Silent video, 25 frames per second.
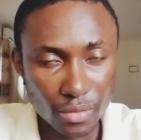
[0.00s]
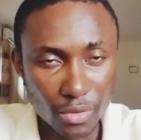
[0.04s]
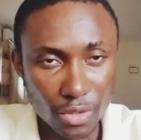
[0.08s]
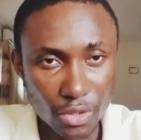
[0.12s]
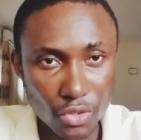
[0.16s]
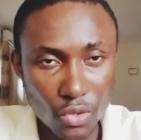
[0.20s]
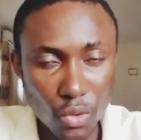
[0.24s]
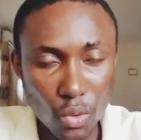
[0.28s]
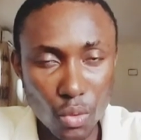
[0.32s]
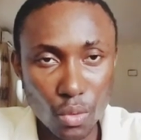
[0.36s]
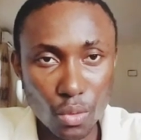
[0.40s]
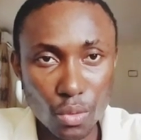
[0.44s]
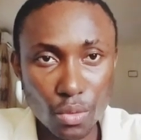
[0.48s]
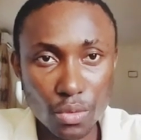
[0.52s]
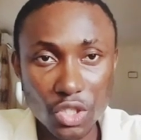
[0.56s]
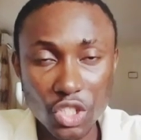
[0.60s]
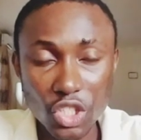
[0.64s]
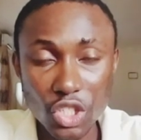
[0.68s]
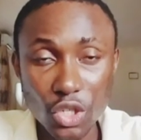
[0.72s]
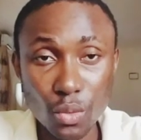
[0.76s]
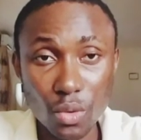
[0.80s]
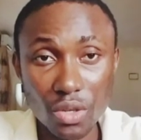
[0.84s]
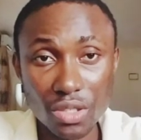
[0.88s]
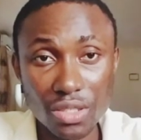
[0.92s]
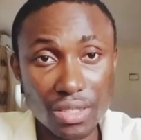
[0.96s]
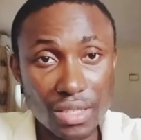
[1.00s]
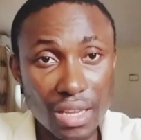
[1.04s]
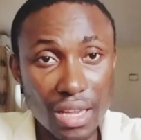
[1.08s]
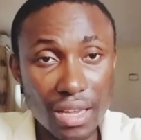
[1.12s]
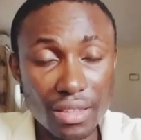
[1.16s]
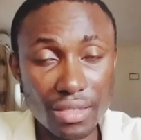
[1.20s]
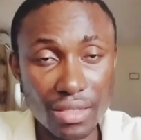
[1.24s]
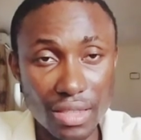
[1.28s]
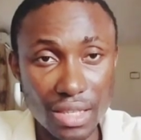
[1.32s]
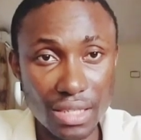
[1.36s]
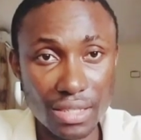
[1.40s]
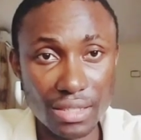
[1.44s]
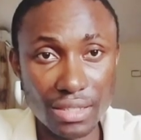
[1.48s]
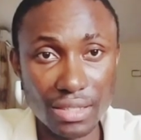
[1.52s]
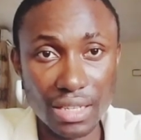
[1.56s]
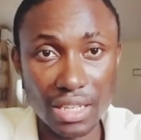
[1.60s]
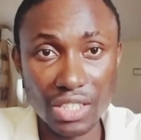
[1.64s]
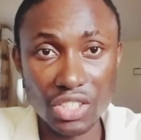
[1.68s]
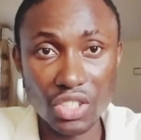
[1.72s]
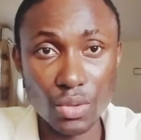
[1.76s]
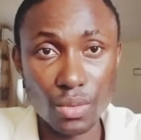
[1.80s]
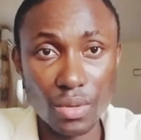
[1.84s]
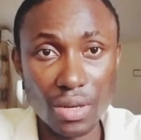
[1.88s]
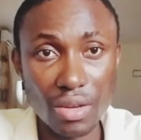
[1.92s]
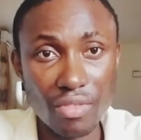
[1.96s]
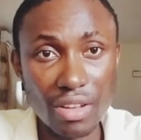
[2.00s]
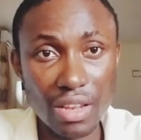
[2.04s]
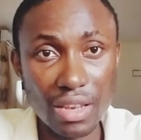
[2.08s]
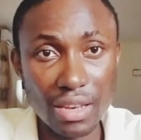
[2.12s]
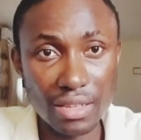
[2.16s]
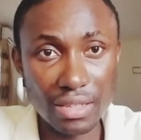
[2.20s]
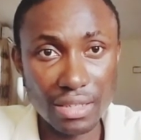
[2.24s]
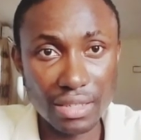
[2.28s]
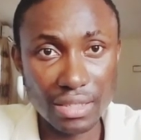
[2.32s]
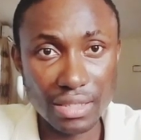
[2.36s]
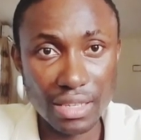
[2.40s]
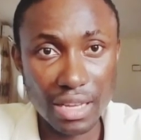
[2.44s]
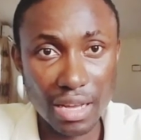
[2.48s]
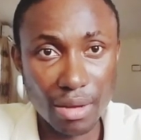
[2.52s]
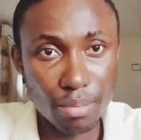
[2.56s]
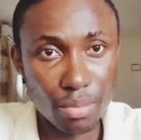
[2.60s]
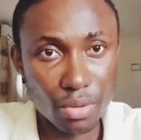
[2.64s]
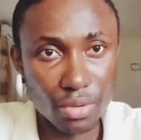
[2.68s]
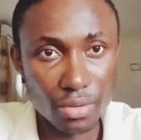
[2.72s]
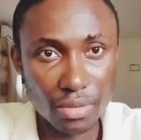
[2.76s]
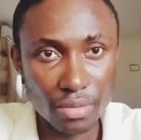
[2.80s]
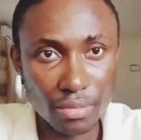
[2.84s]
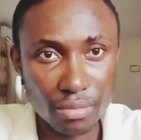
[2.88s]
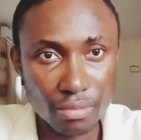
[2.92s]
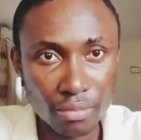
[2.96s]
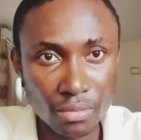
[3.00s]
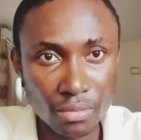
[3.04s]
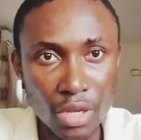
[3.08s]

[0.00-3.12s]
So she was saying this that she will never let this happen.